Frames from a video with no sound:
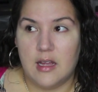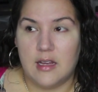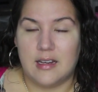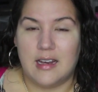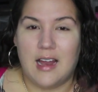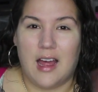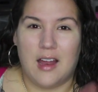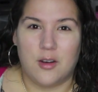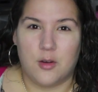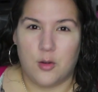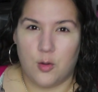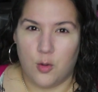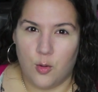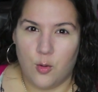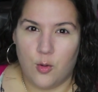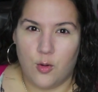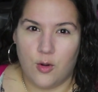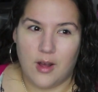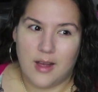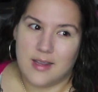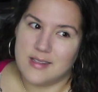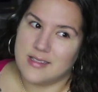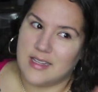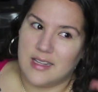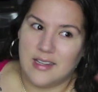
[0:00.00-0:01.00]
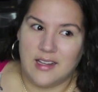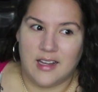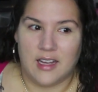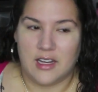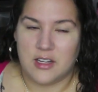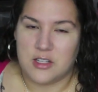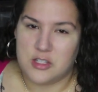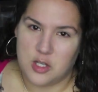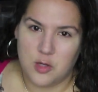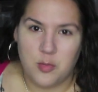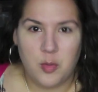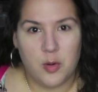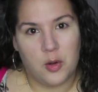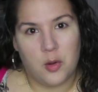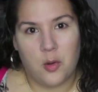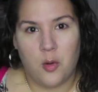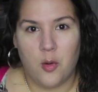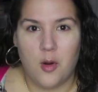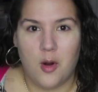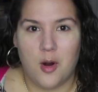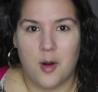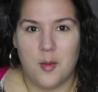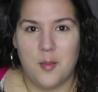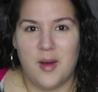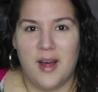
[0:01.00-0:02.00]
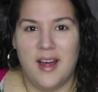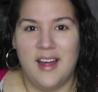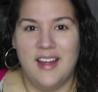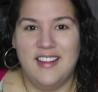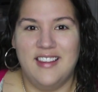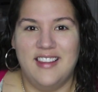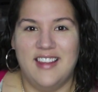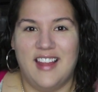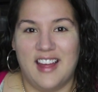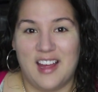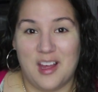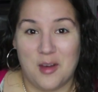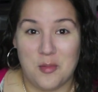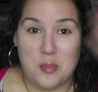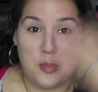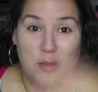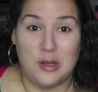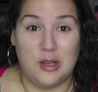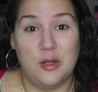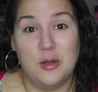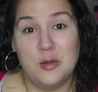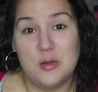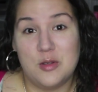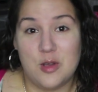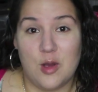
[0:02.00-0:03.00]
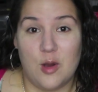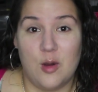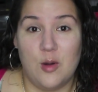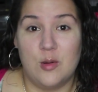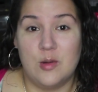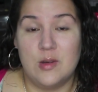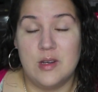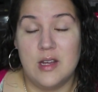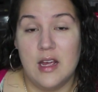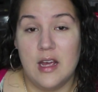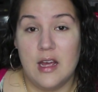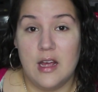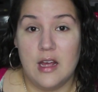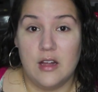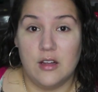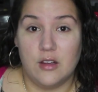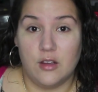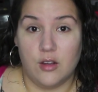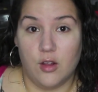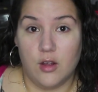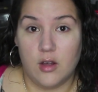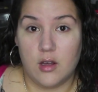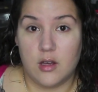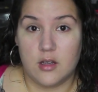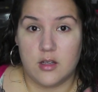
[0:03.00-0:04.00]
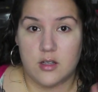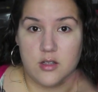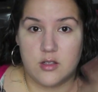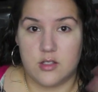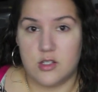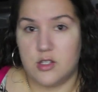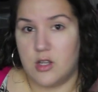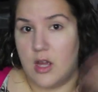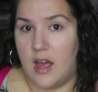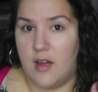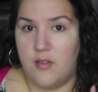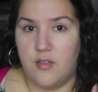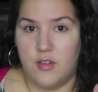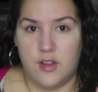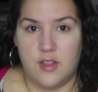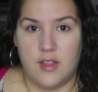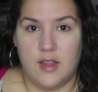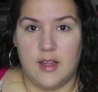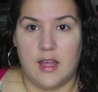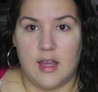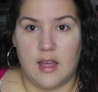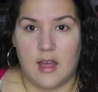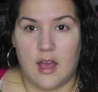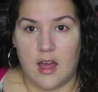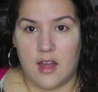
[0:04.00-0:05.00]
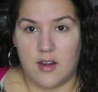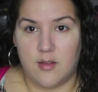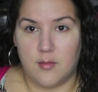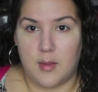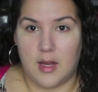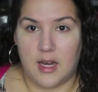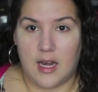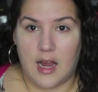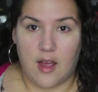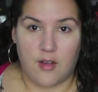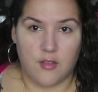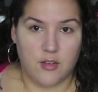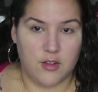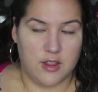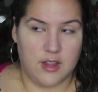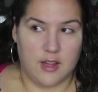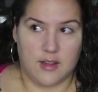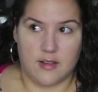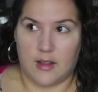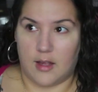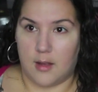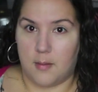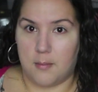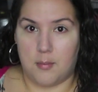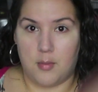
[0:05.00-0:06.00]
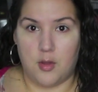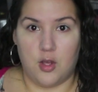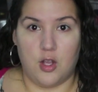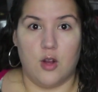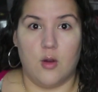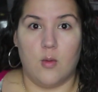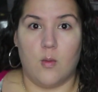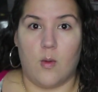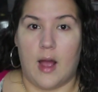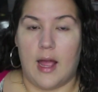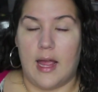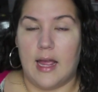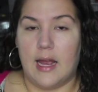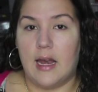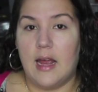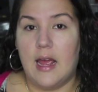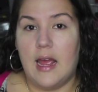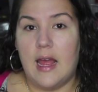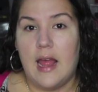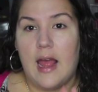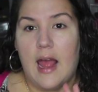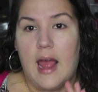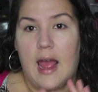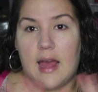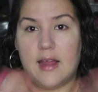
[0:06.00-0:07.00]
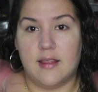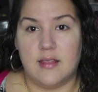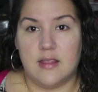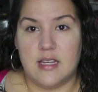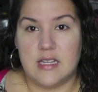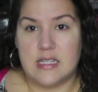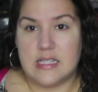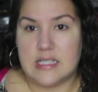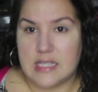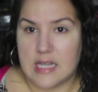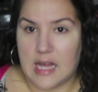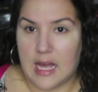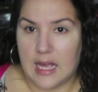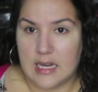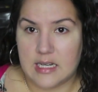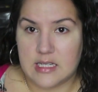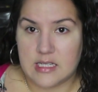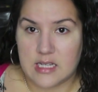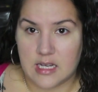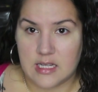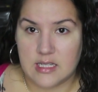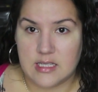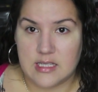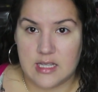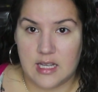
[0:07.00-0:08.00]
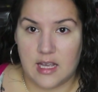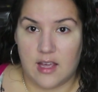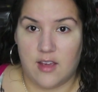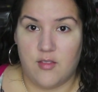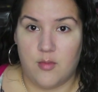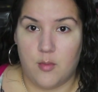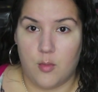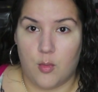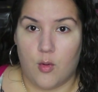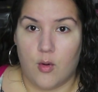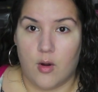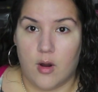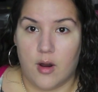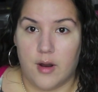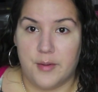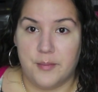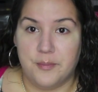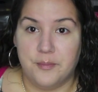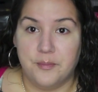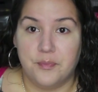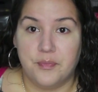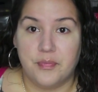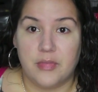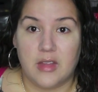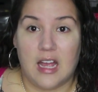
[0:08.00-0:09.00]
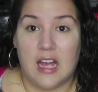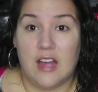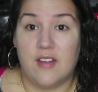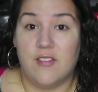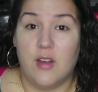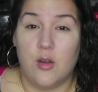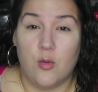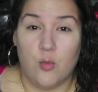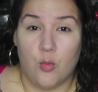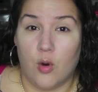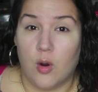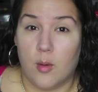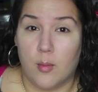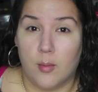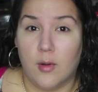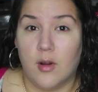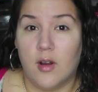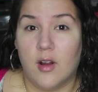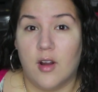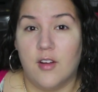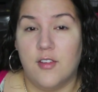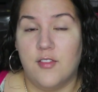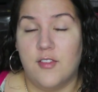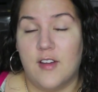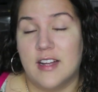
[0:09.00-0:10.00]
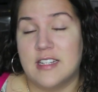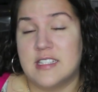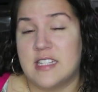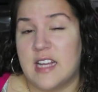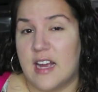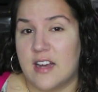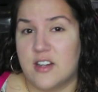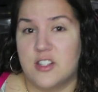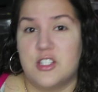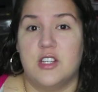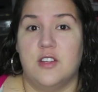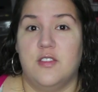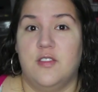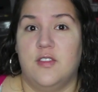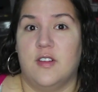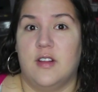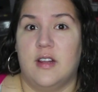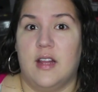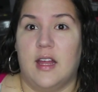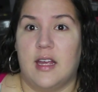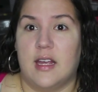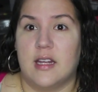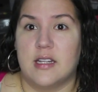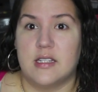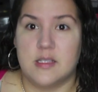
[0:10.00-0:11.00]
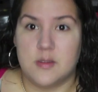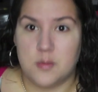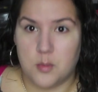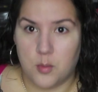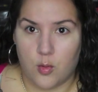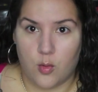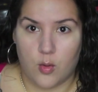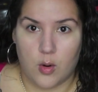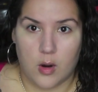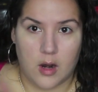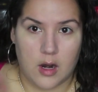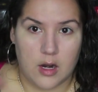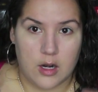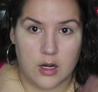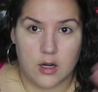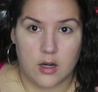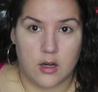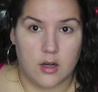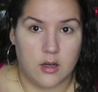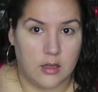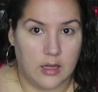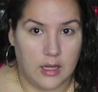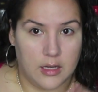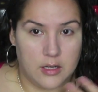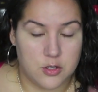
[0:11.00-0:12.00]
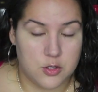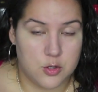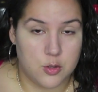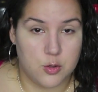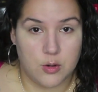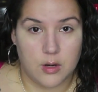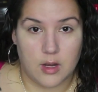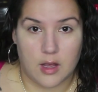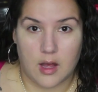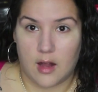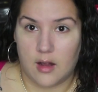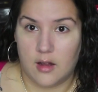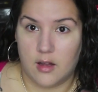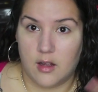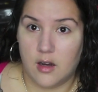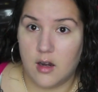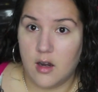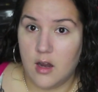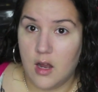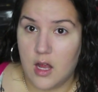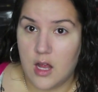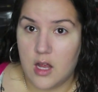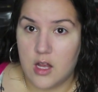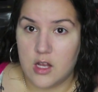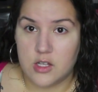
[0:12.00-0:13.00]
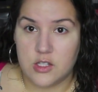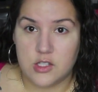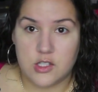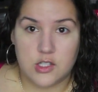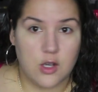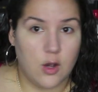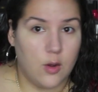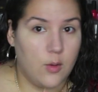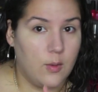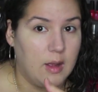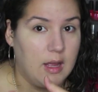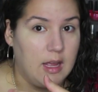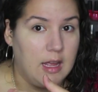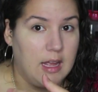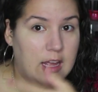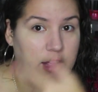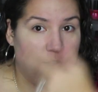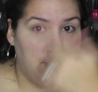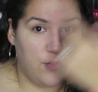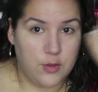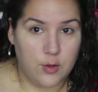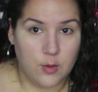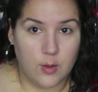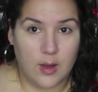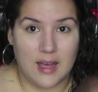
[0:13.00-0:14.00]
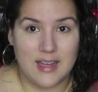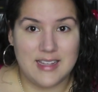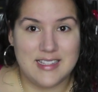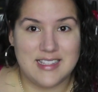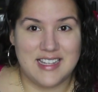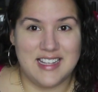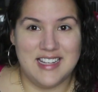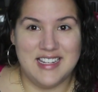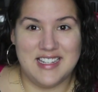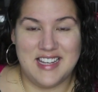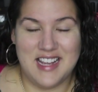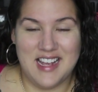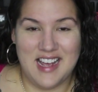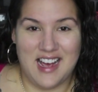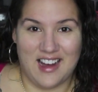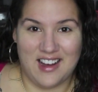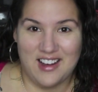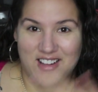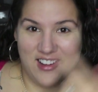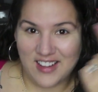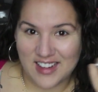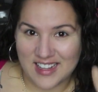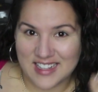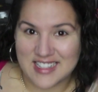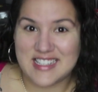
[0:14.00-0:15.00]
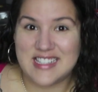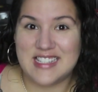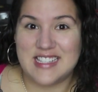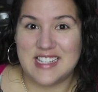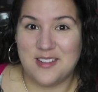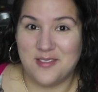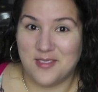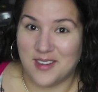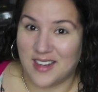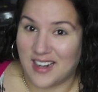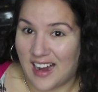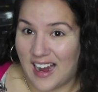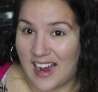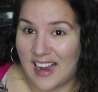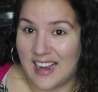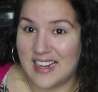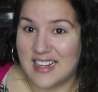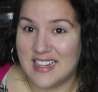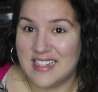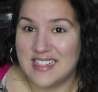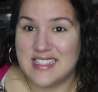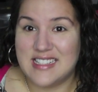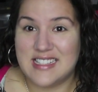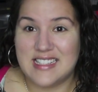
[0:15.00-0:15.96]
Not cool as in like super cool, but like a blue toned look to everything. It kind of made everything like pure white. And this light does give more of a warmer effect. I actually feel like it's more like true to color. So if you guys can tell and see what I can